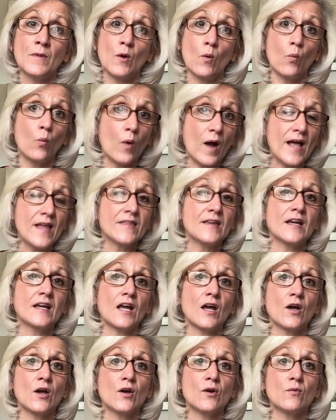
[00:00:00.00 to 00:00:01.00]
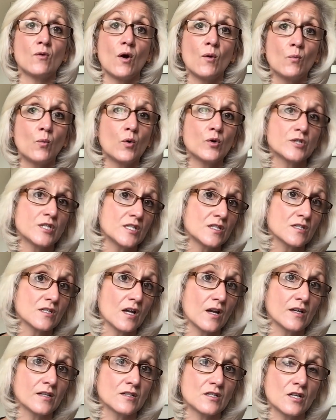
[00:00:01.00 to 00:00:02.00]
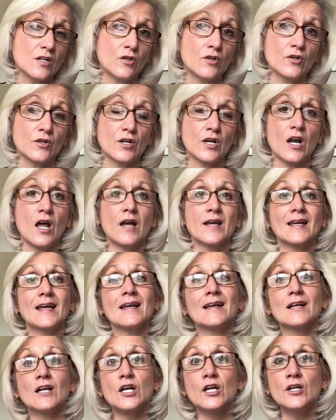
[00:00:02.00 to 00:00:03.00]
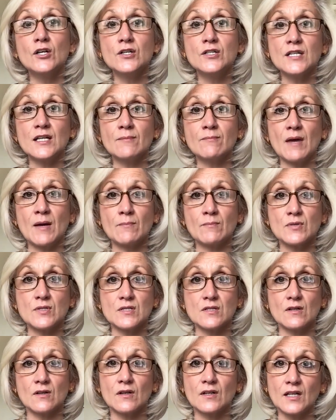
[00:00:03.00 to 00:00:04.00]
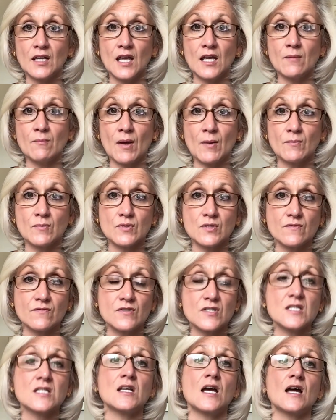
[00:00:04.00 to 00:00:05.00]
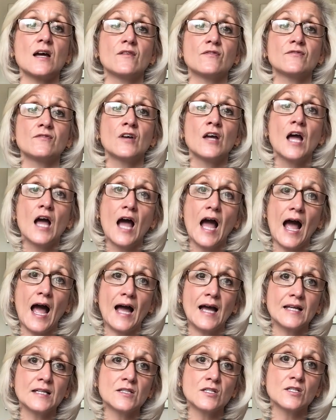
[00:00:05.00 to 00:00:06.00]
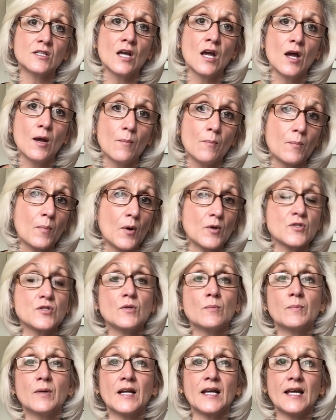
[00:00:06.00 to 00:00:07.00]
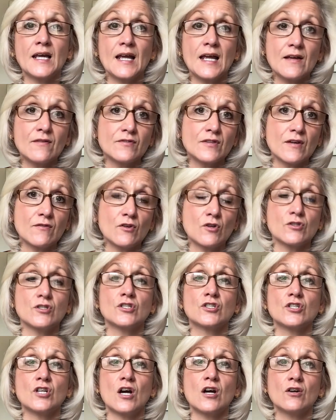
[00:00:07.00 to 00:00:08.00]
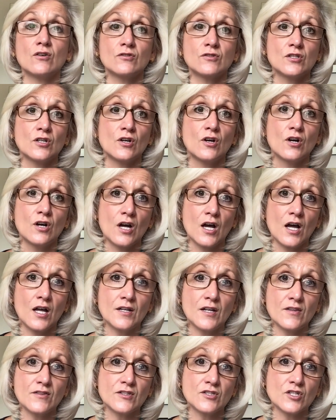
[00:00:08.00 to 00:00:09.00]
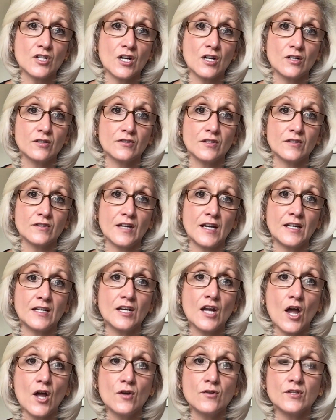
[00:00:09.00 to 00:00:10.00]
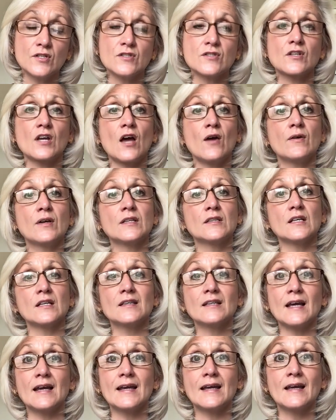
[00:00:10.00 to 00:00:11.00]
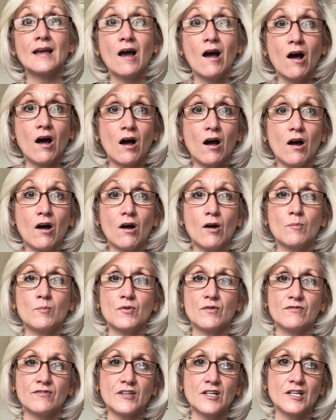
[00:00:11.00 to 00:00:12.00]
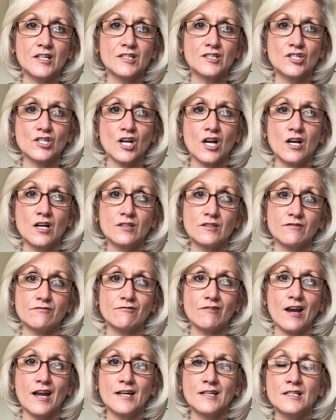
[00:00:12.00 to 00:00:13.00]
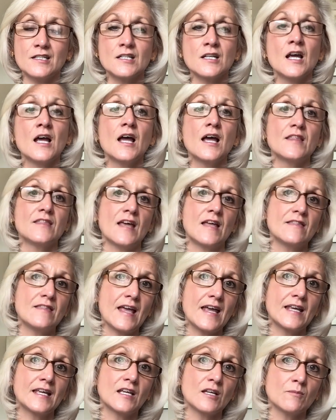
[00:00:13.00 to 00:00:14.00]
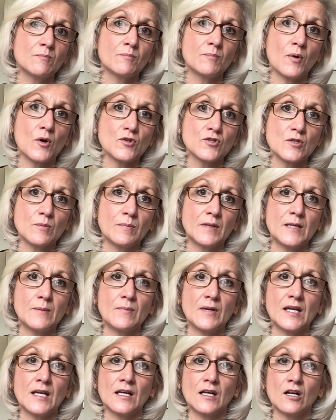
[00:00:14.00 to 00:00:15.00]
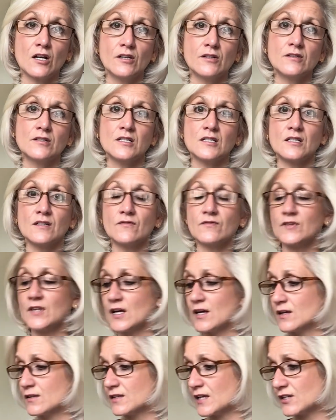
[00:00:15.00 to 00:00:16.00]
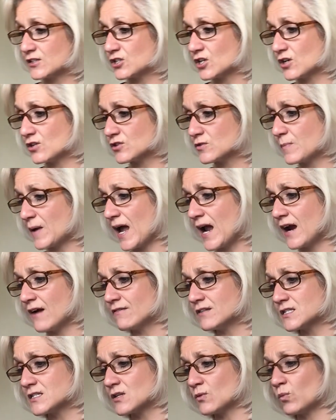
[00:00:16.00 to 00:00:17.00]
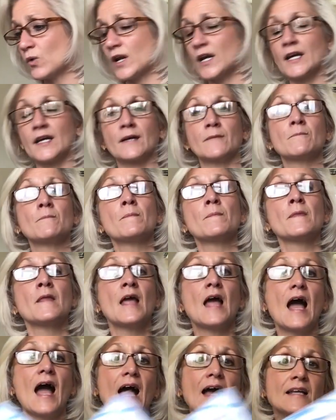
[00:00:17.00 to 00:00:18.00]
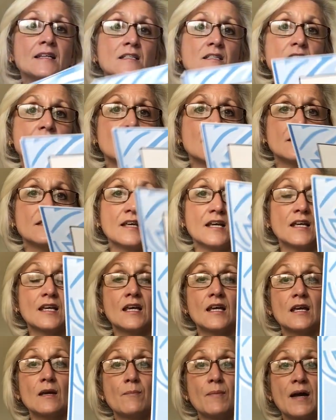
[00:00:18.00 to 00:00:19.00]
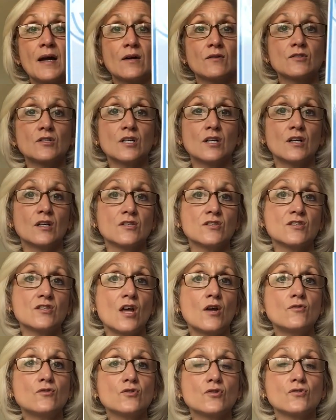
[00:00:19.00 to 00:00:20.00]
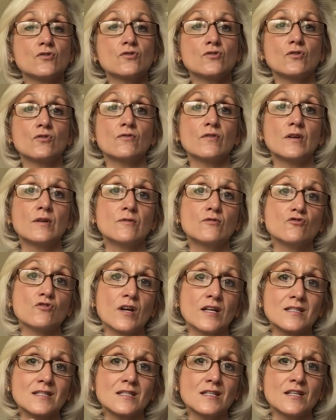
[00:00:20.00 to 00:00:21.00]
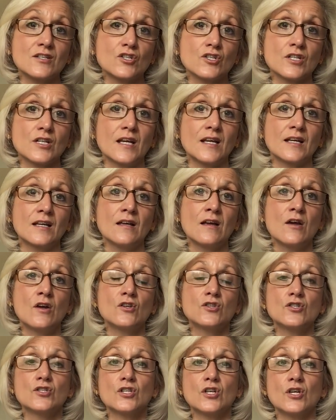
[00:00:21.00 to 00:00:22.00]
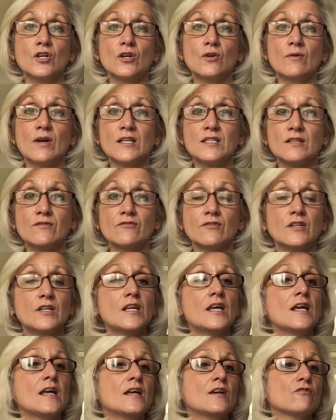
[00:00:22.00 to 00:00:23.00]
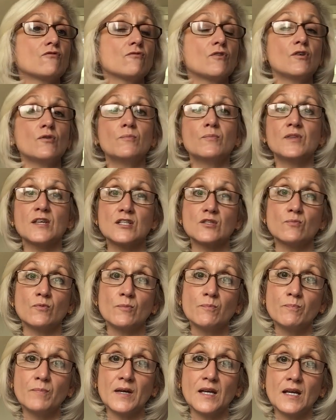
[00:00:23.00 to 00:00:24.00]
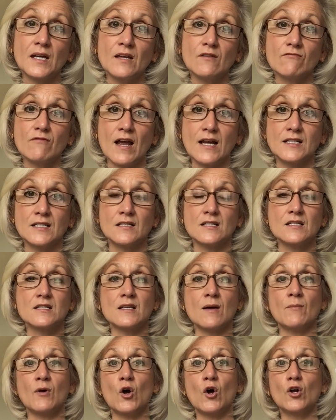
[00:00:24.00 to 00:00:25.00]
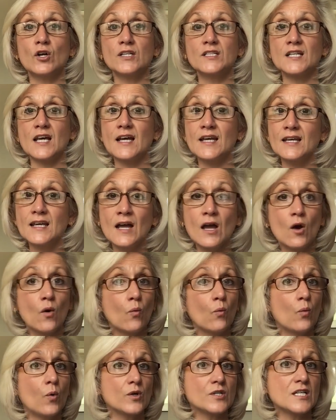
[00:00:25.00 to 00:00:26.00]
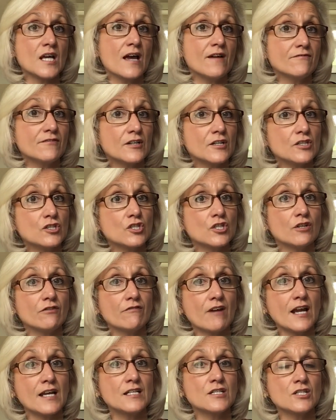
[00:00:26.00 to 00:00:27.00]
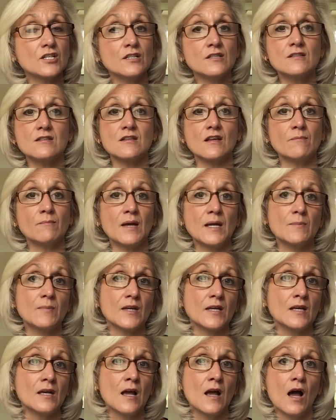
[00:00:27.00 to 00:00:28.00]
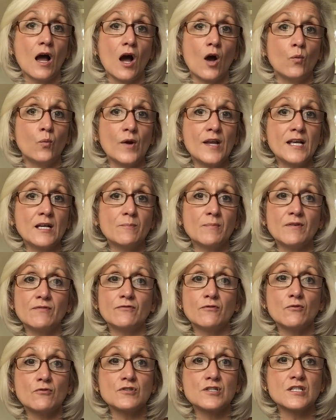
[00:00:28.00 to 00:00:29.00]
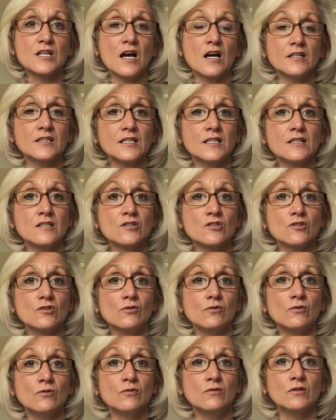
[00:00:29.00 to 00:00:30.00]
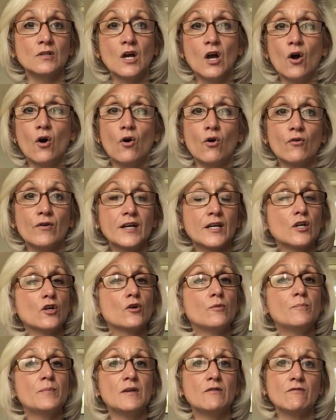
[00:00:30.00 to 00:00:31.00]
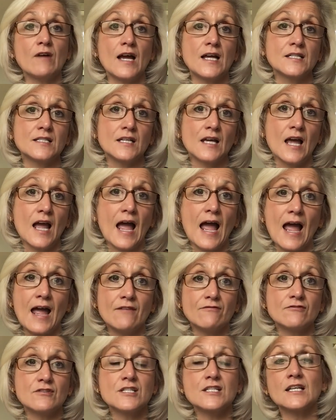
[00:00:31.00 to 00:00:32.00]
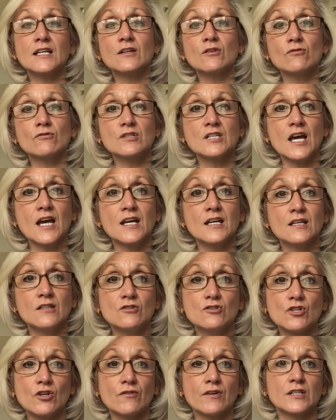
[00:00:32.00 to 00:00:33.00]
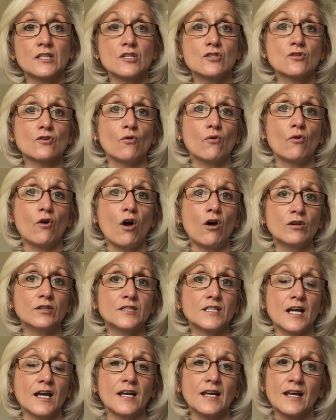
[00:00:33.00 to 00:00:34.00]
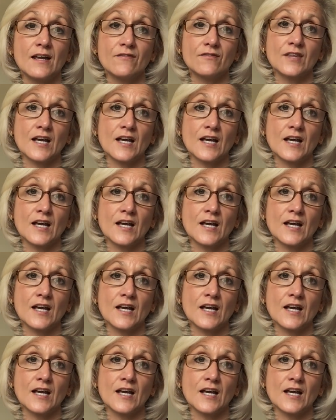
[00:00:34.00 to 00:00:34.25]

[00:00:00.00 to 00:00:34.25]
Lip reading: where they go and what it's going to look like, including key members of staff, and possibly if they've got another child that they know that's going, that they are a preferred child, a friend, then they can possibly be included if that child's parents are willing. And thinking about a social story transitioning to a different year group, this would be read in the summer holiday, whatever duration, so maybe a week before starting school, or it could be read every single day during the school holiday if